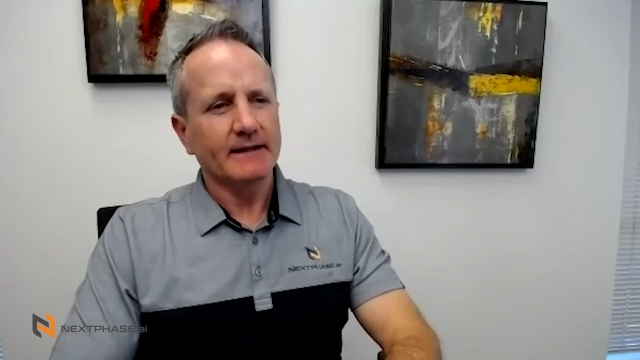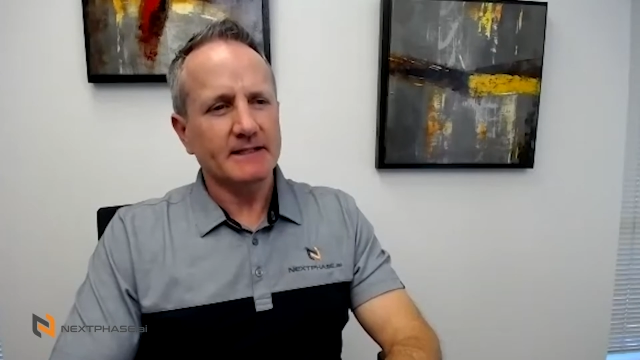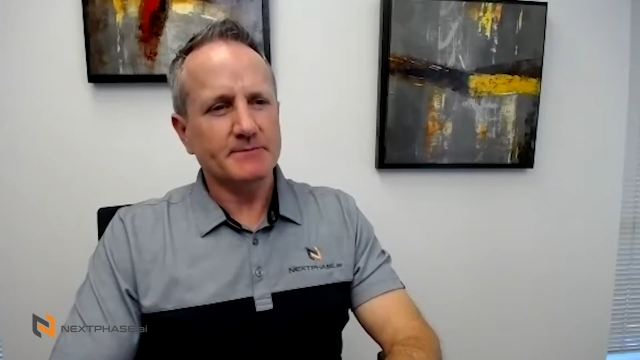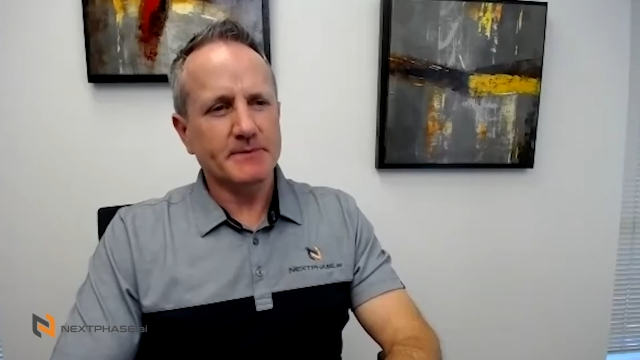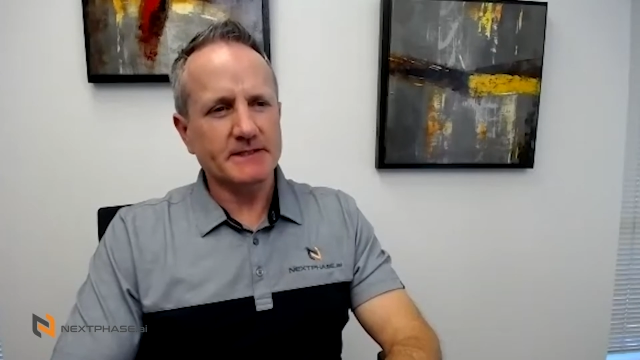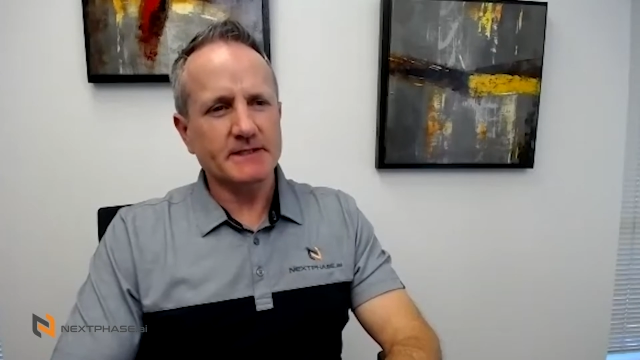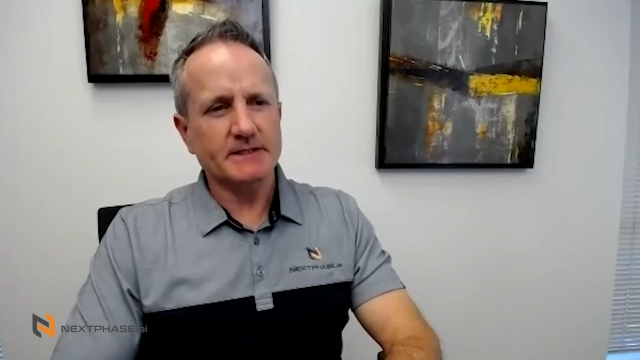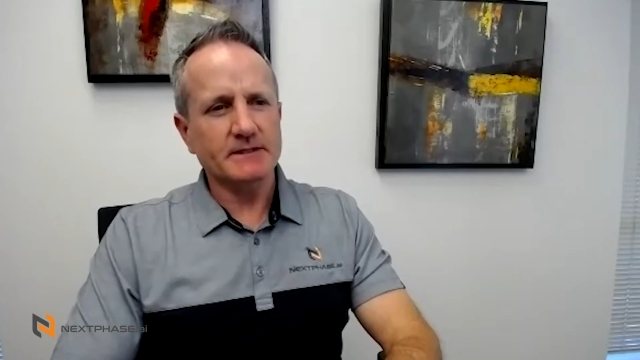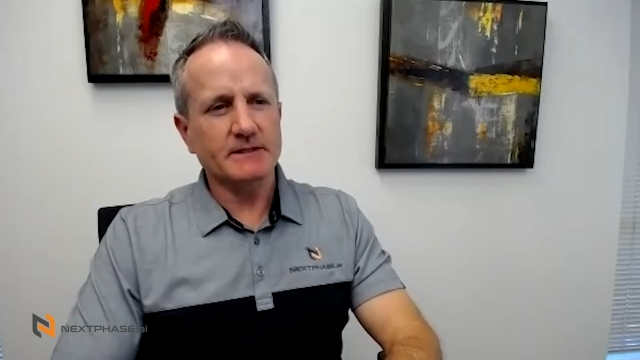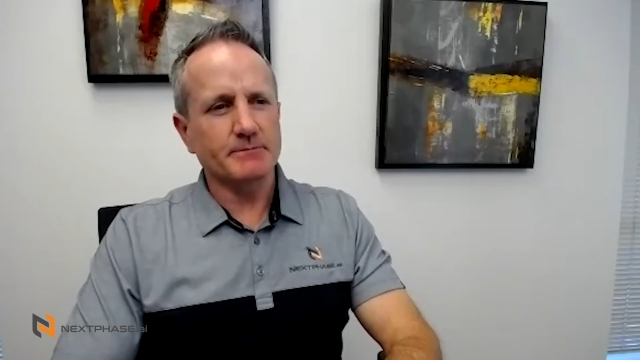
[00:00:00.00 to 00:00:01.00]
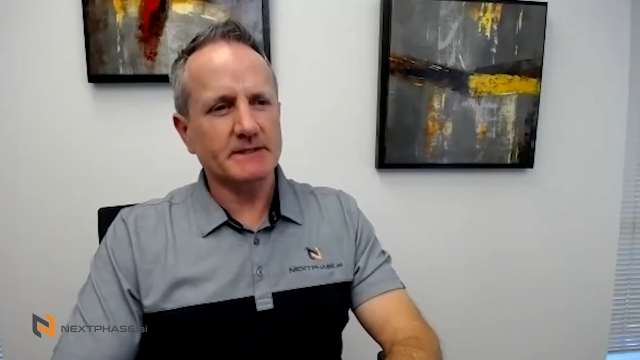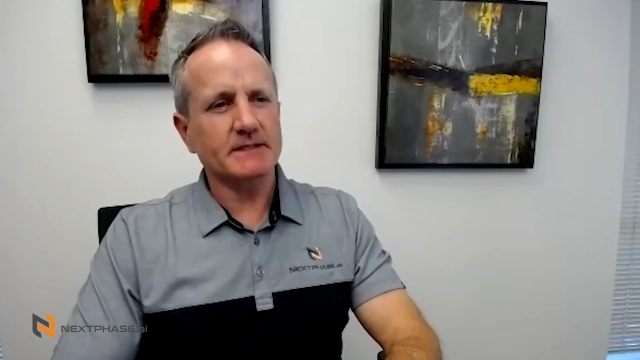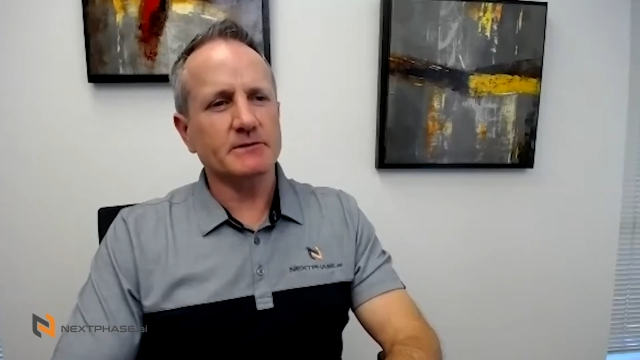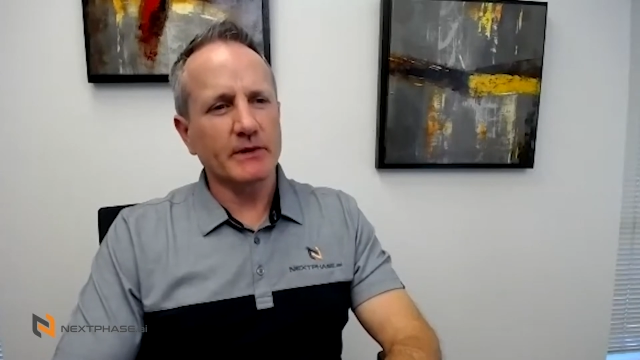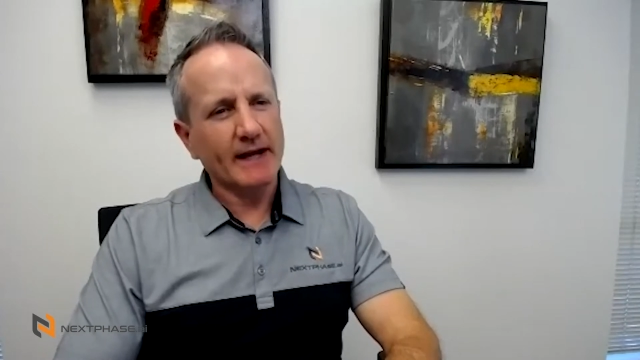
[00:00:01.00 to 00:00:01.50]
as business,
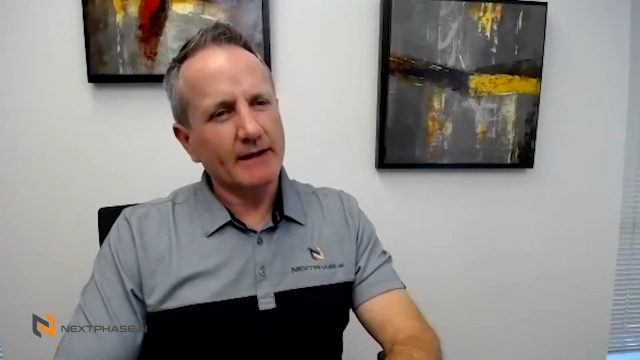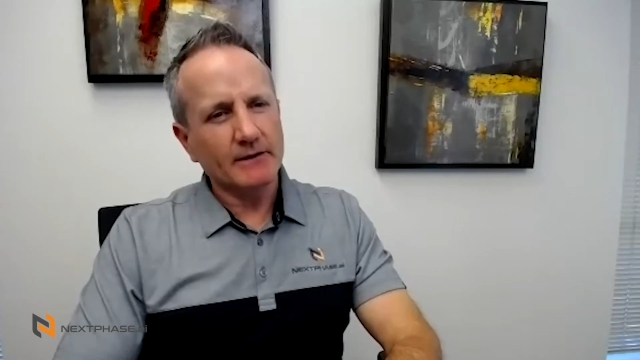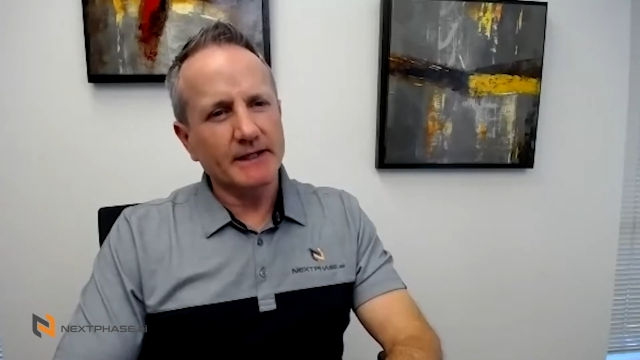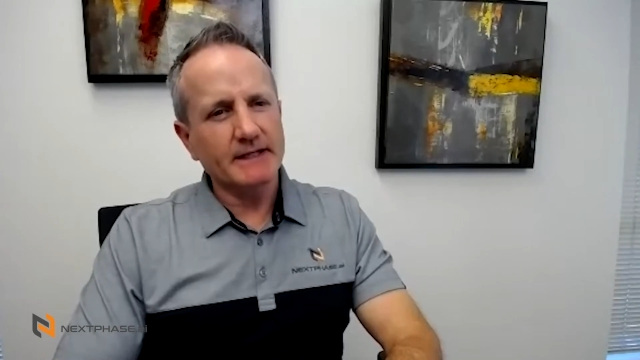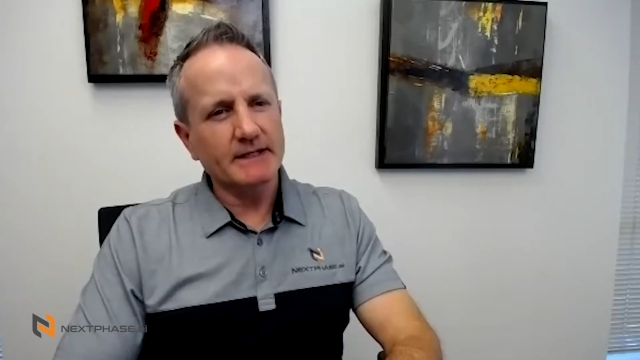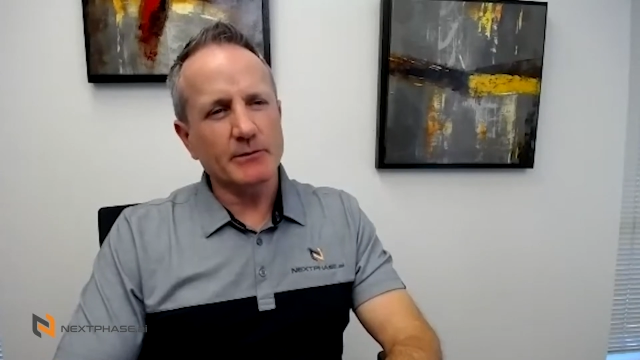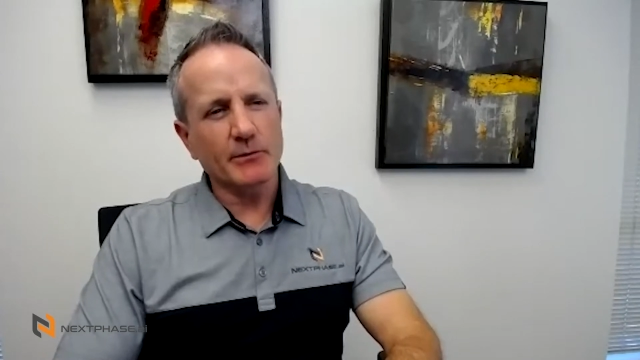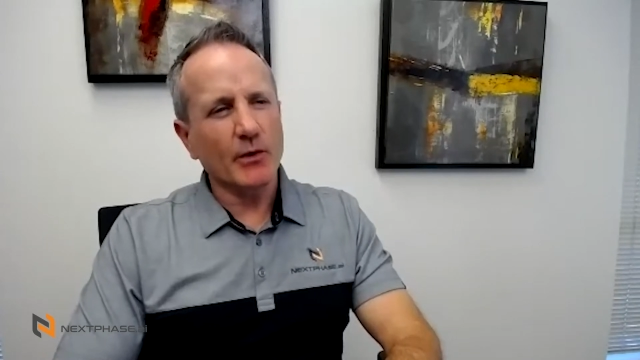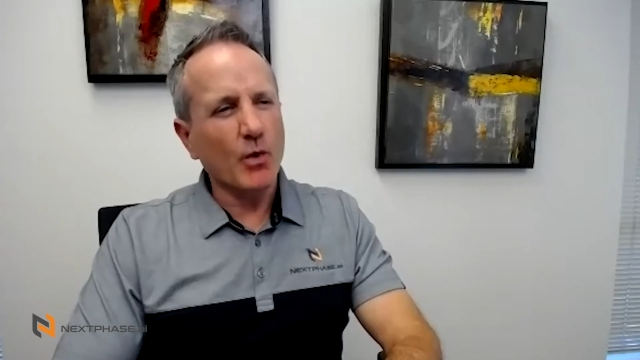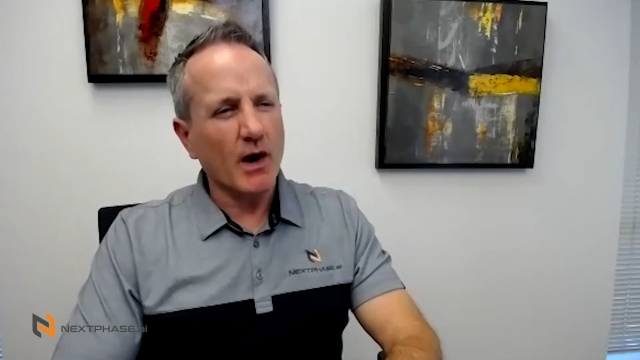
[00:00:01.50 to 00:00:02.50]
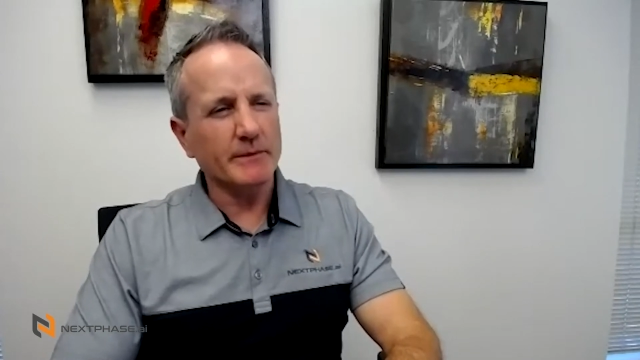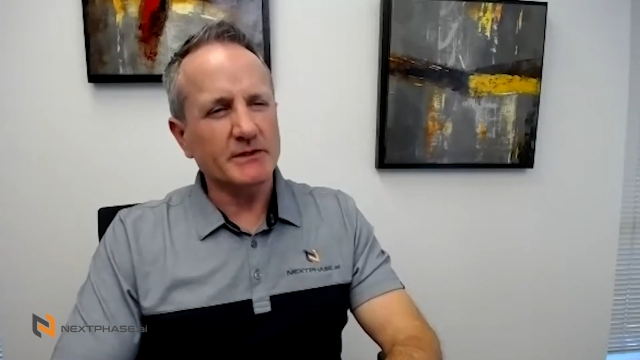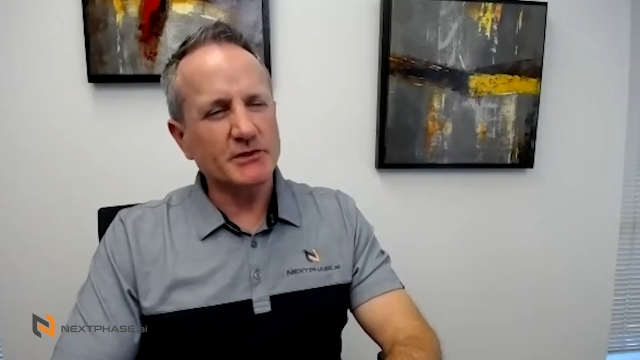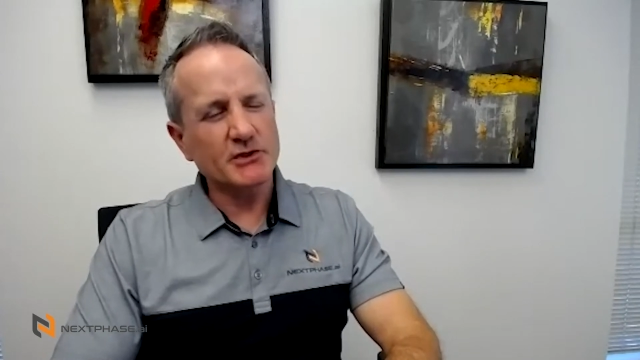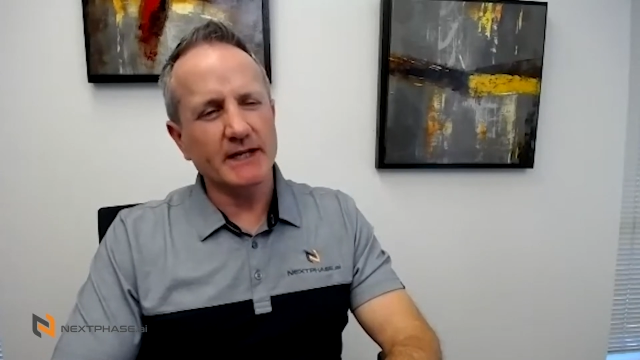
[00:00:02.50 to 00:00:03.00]
business realities and
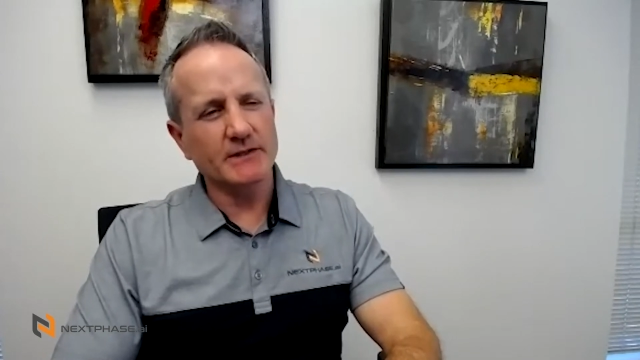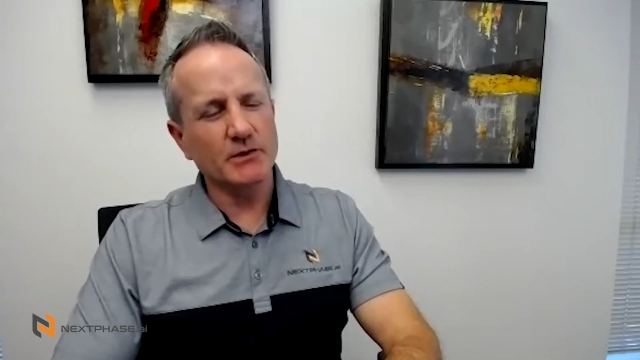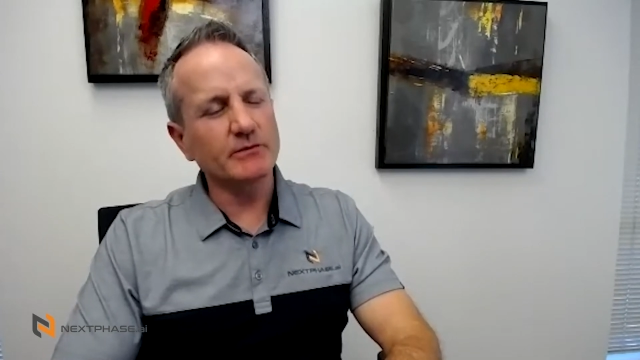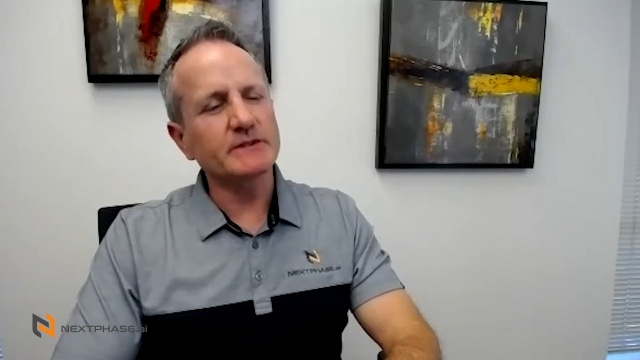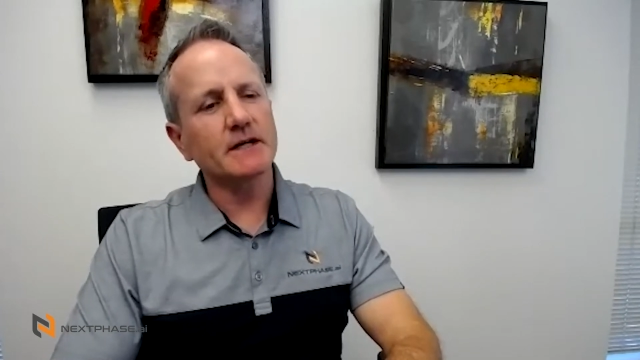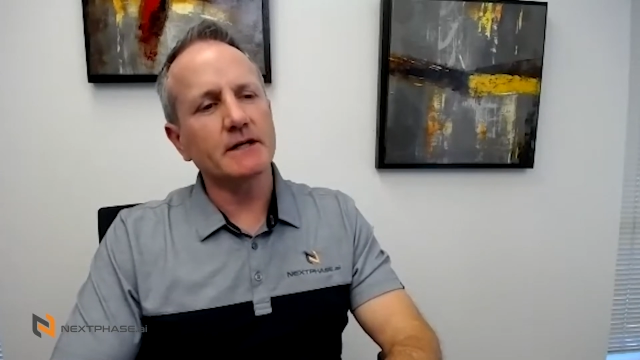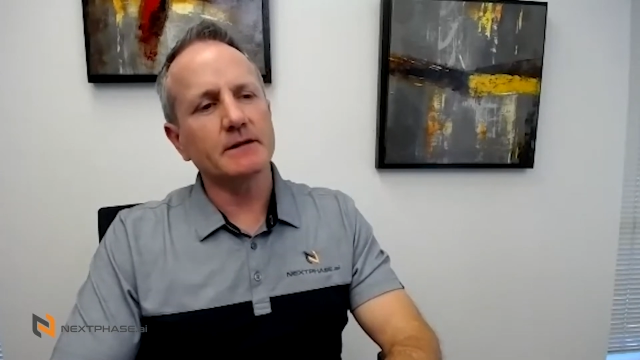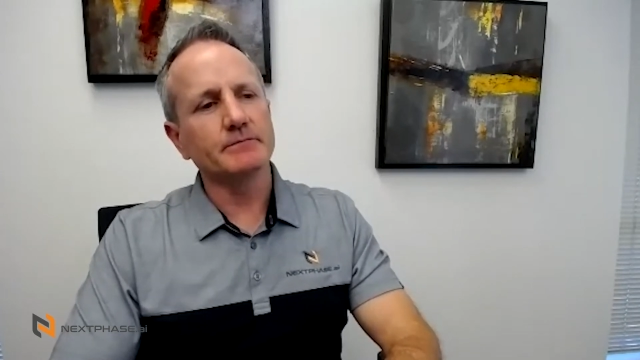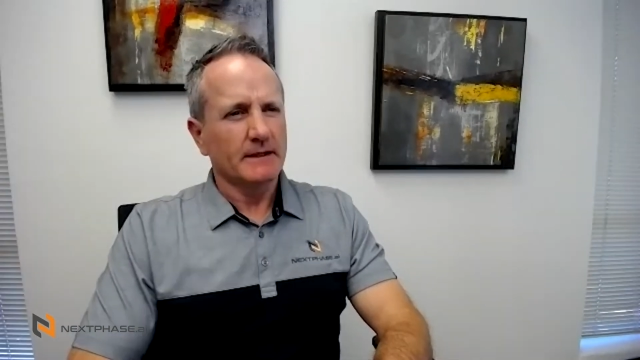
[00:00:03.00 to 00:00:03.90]
requirements change over time.